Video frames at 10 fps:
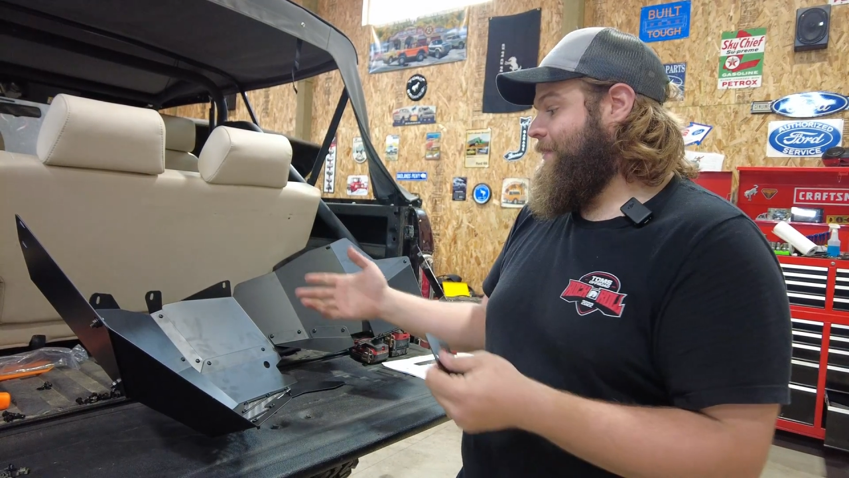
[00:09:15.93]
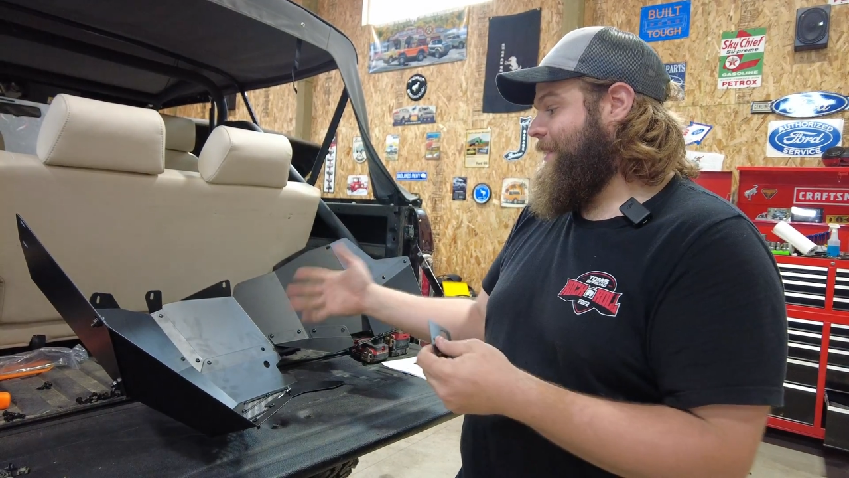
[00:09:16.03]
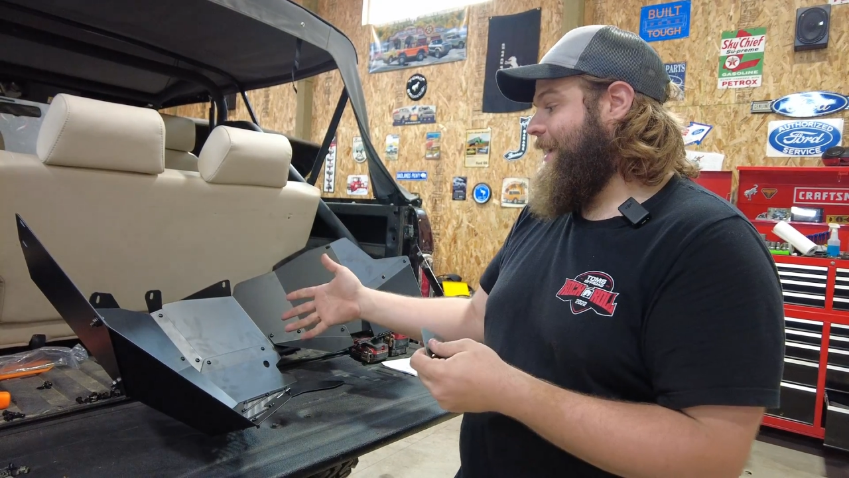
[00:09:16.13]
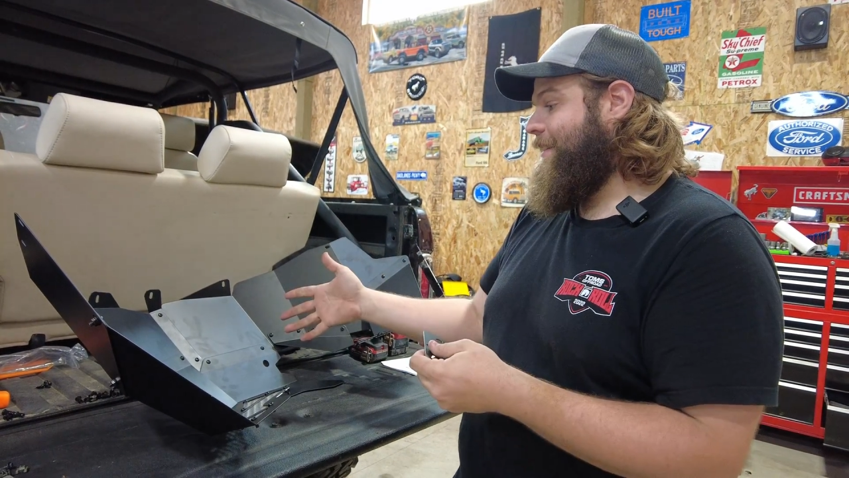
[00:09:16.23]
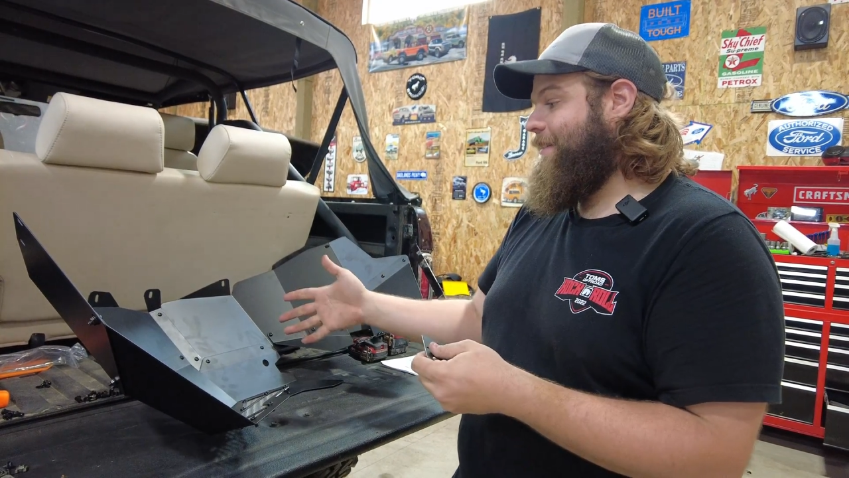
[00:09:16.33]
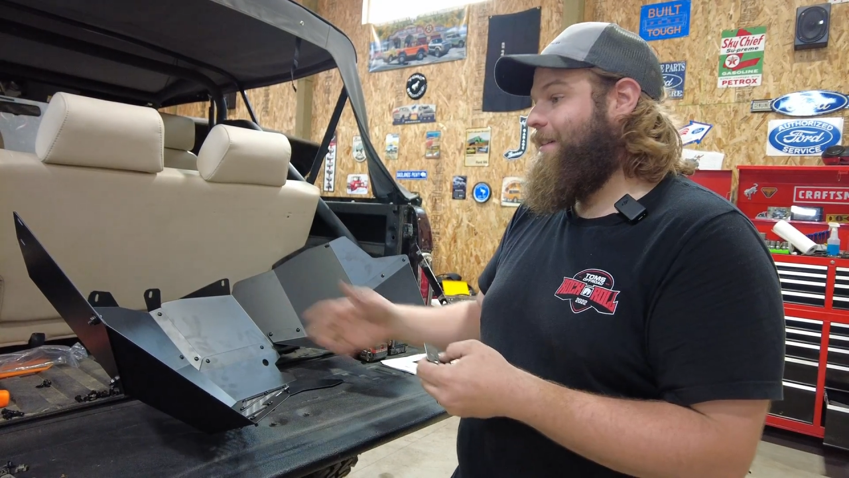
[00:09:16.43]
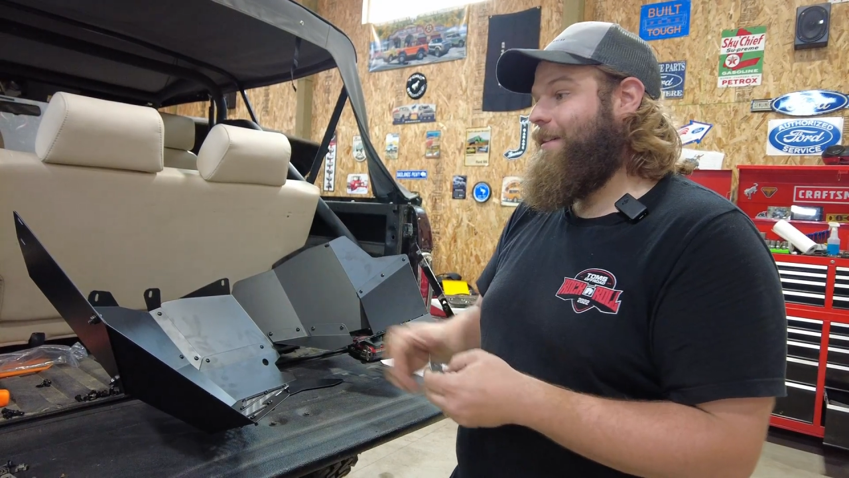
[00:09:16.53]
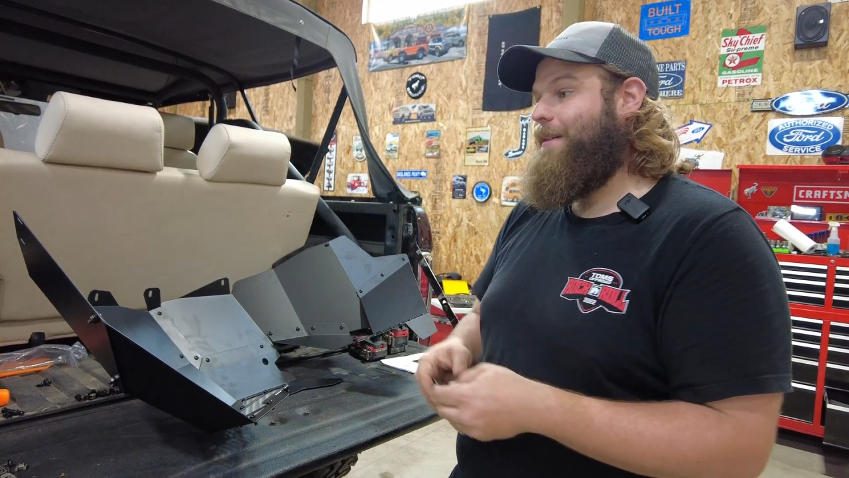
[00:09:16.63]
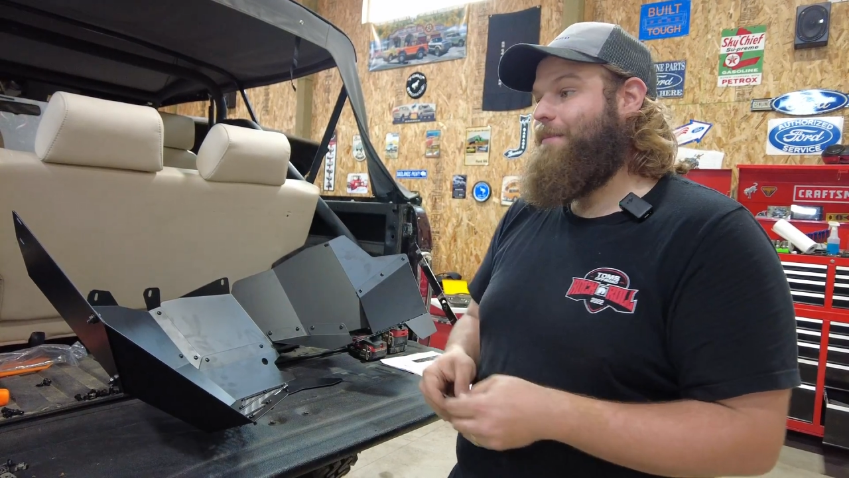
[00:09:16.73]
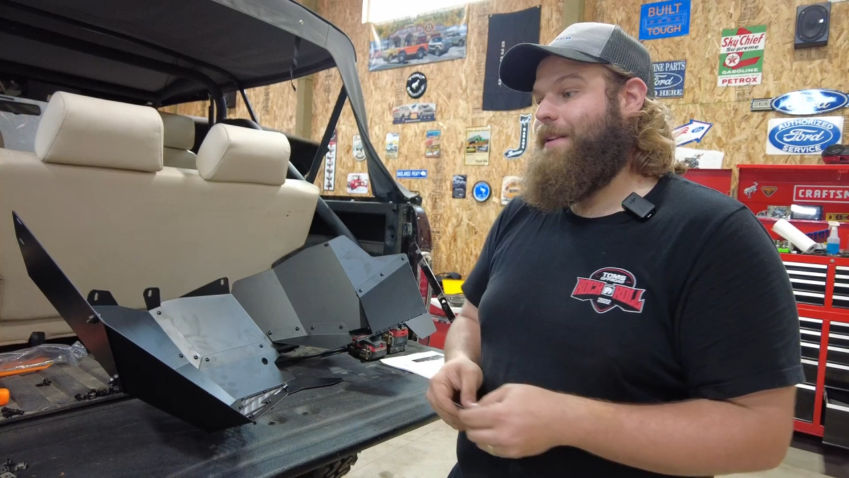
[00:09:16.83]
tighten it
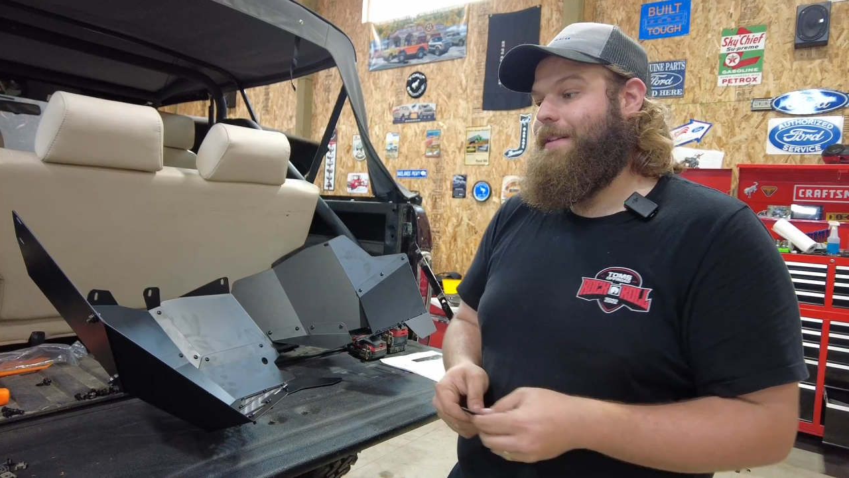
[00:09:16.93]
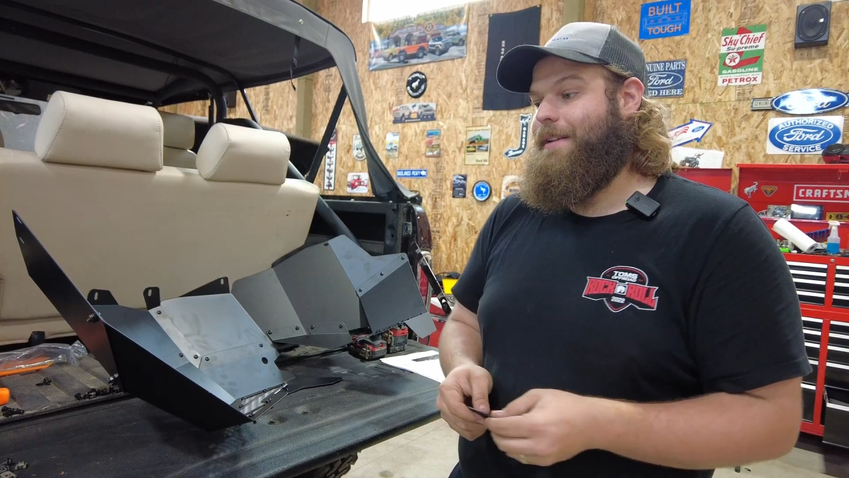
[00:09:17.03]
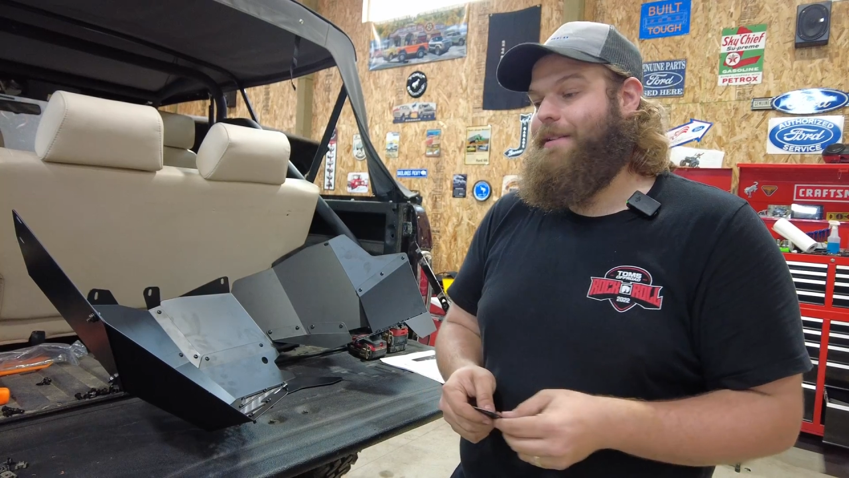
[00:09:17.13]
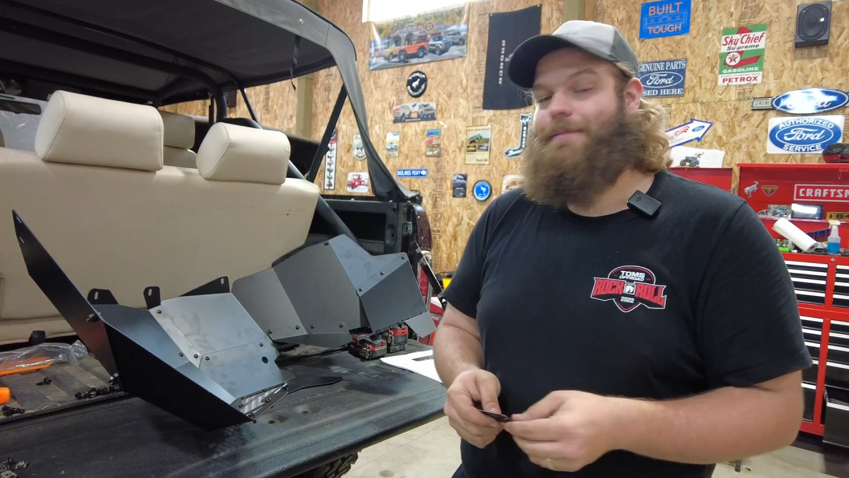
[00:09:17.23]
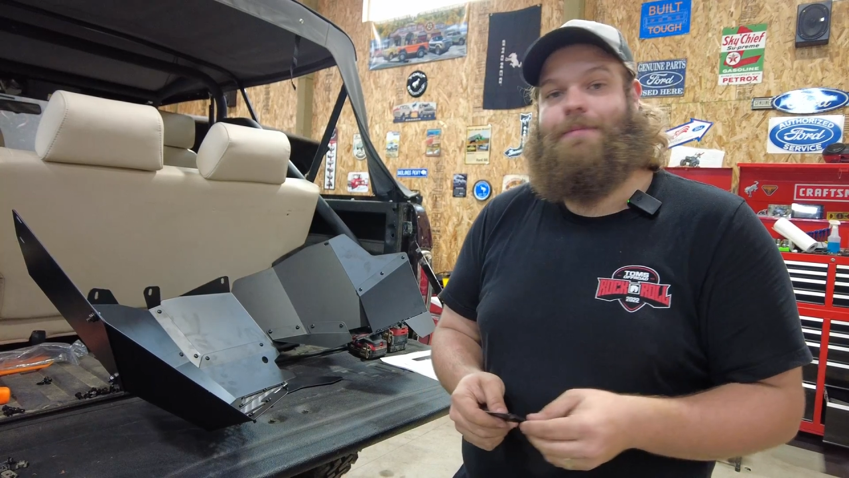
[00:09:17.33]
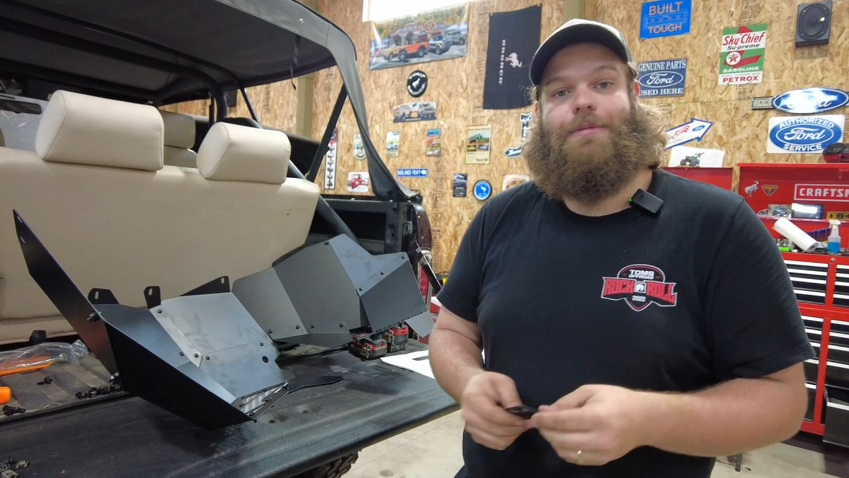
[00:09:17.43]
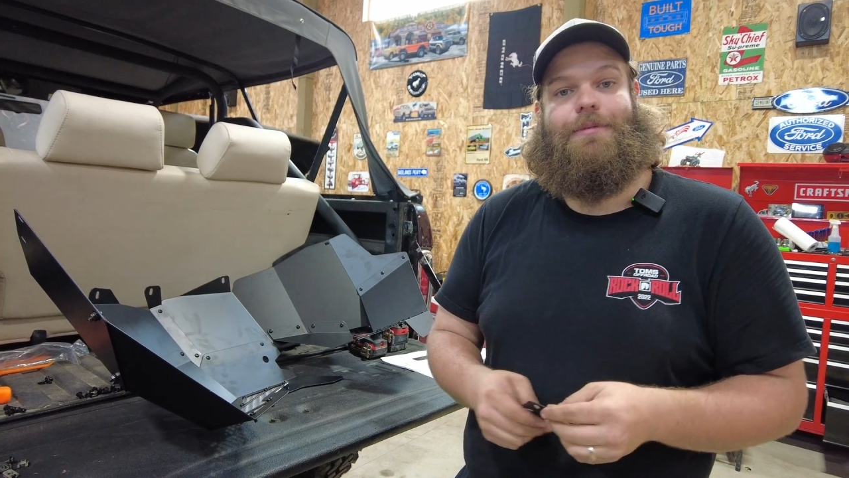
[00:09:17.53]
all up, and then